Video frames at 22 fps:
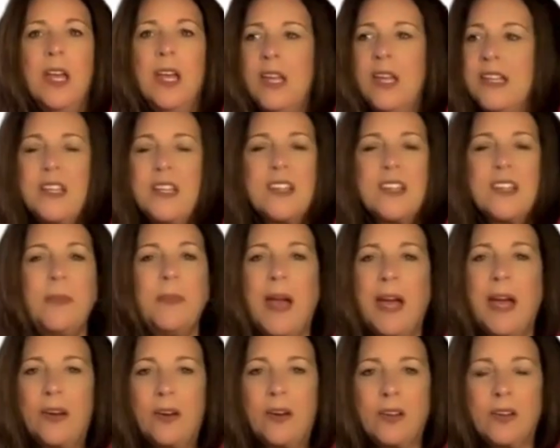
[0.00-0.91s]
It doesn't
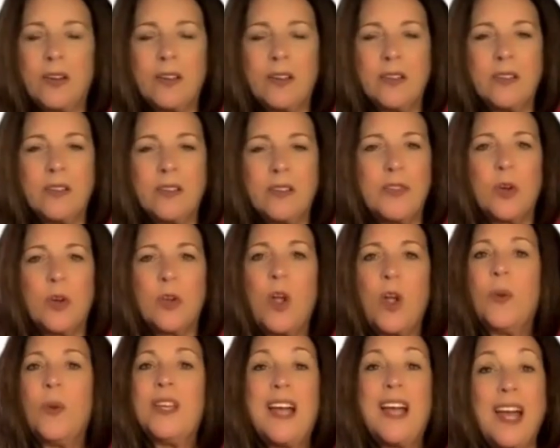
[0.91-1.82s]
matter. If you're
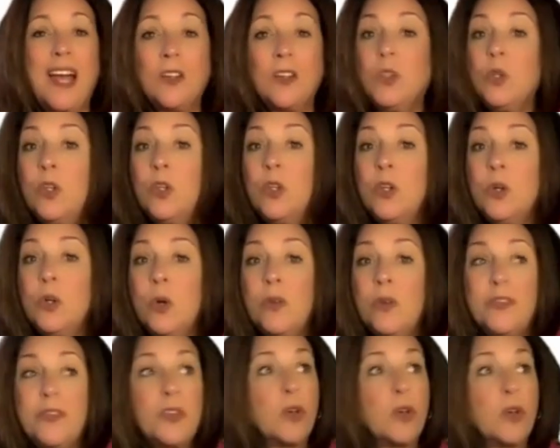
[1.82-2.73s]
going to
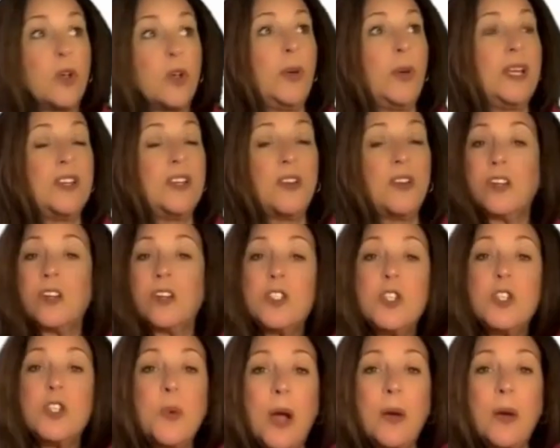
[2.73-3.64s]
Honolulu, if you're going on a
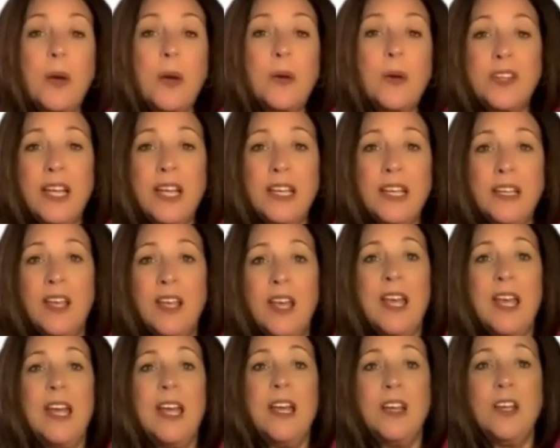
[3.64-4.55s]
2-hour flight,
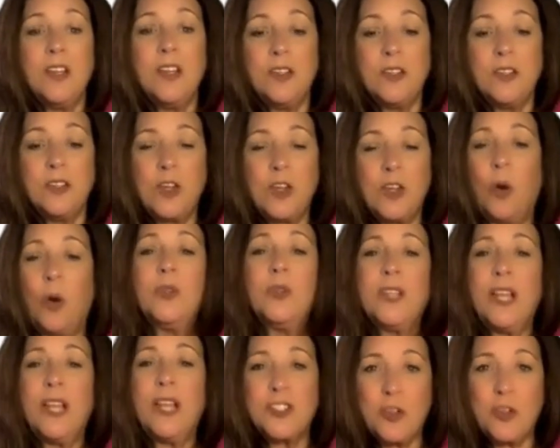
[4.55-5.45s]

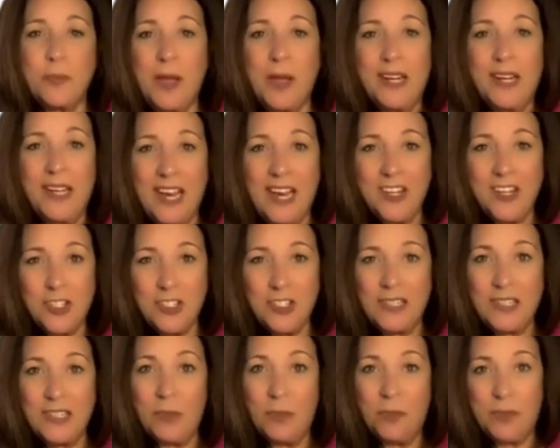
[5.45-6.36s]
don't let your
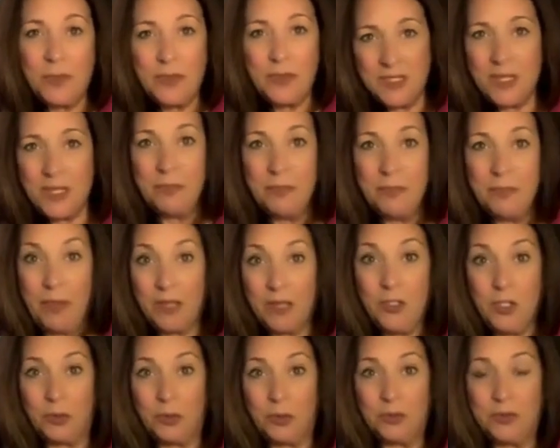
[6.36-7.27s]
medications end up in
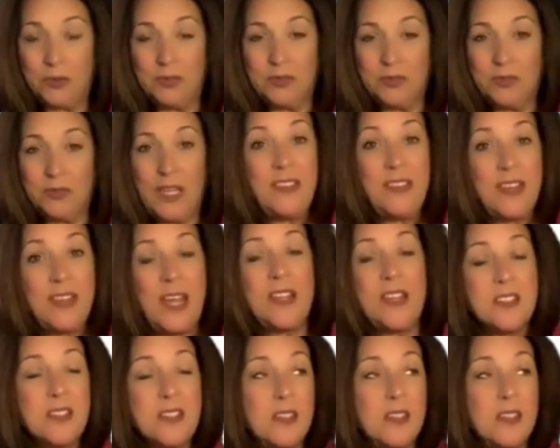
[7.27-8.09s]
Timbuktu. And that's,